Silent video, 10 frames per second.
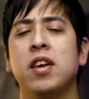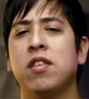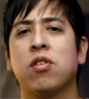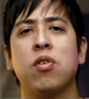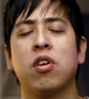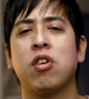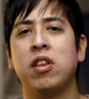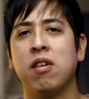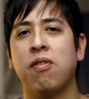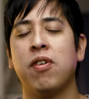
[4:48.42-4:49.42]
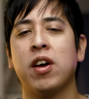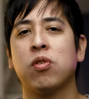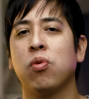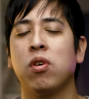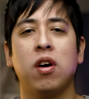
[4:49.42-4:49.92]
it's going to greatly
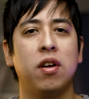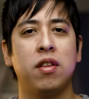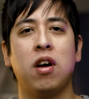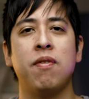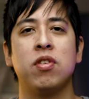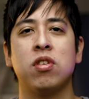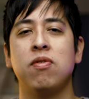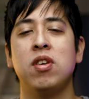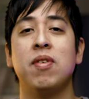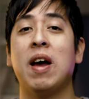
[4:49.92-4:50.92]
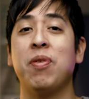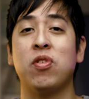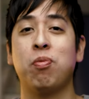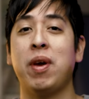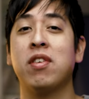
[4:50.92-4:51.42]
affect, obviously, if you even have the
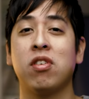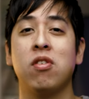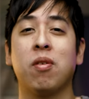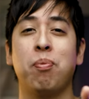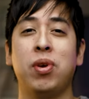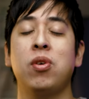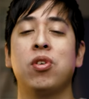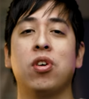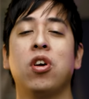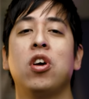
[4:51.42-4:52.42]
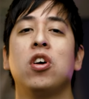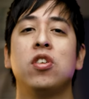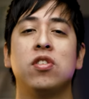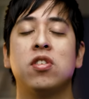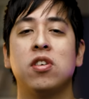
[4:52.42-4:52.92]
space on your computer
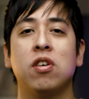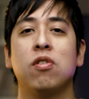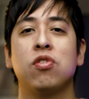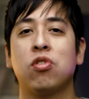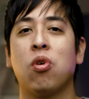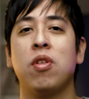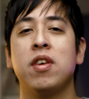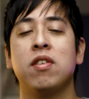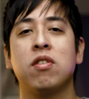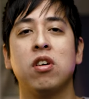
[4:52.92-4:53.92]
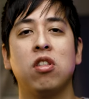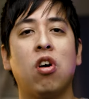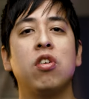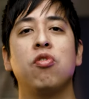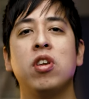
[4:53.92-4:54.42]
to store these
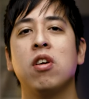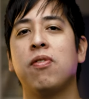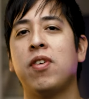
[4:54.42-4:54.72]
large video